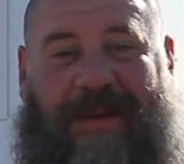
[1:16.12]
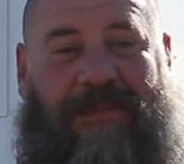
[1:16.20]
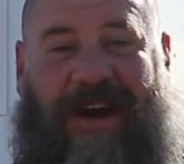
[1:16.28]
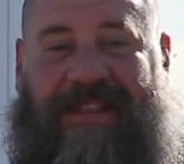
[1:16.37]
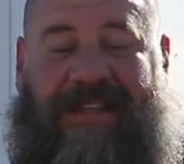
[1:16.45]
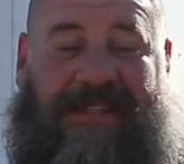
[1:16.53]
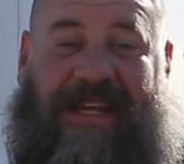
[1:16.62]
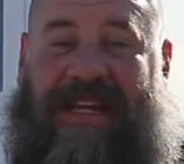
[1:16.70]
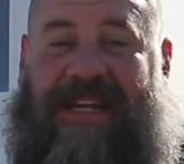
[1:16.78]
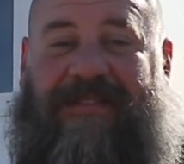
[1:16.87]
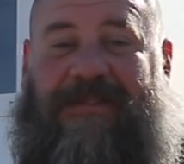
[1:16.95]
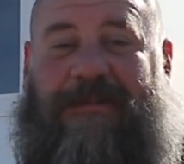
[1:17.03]
bought this. I
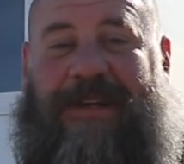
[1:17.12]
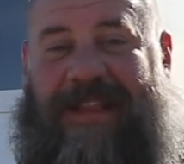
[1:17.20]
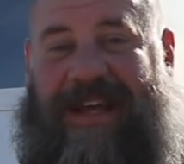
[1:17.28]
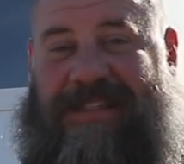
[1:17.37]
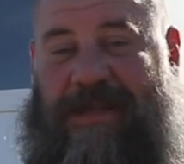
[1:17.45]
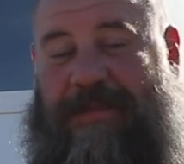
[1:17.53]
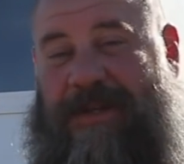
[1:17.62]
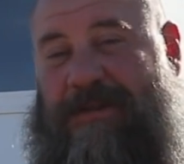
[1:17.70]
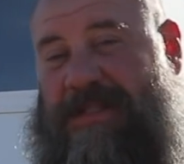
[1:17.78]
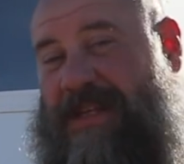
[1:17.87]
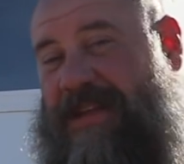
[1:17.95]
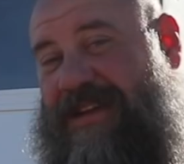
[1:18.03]
didn't even realize it, but it
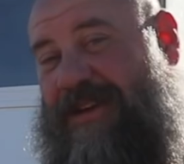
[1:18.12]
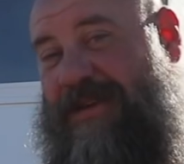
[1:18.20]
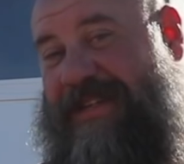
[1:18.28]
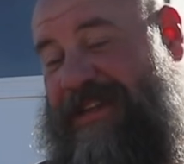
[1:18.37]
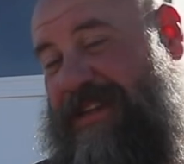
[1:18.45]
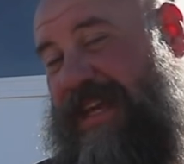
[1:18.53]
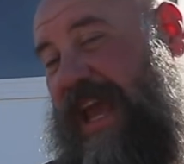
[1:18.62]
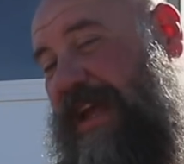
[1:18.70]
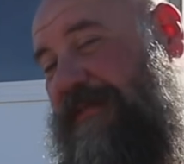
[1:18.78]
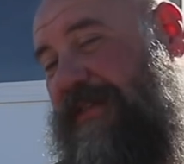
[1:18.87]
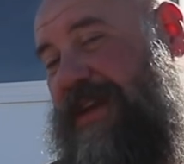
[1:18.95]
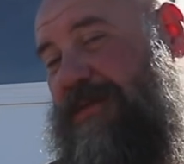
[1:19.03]
was nearly
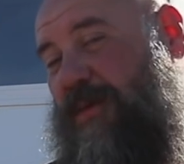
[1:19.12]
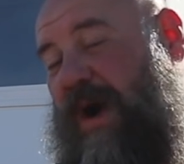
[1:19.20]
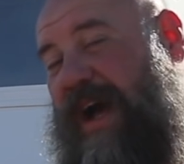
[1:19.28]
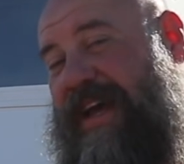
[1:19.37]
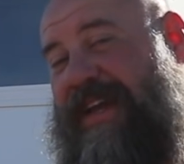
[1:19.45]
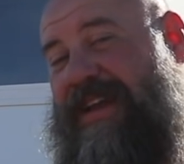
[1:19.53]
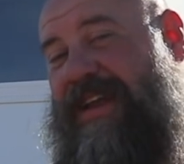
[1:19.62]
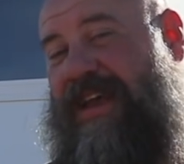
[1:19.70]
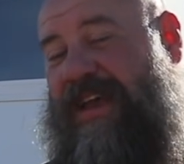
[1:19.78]
8 feet wide.